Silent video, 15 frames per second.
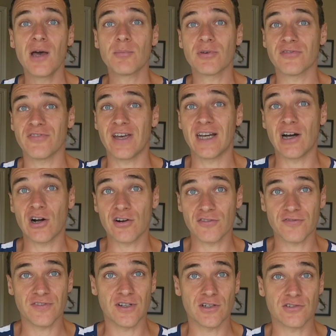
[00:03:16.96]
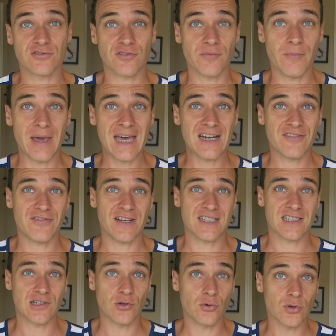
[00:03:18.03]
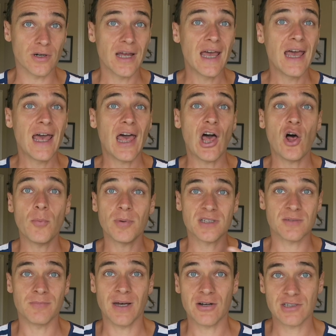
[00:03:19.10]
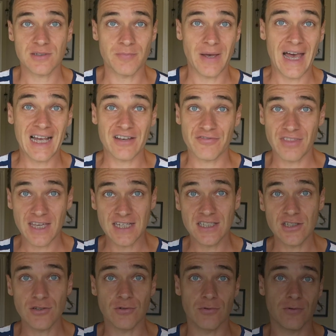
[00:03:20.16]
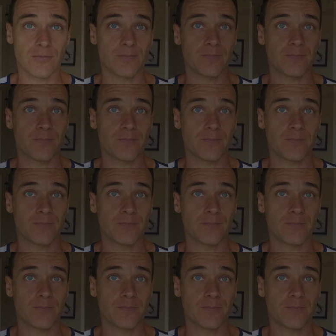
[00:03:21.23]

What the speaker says: prevent our fears from manifesting or help us bounce back if they do.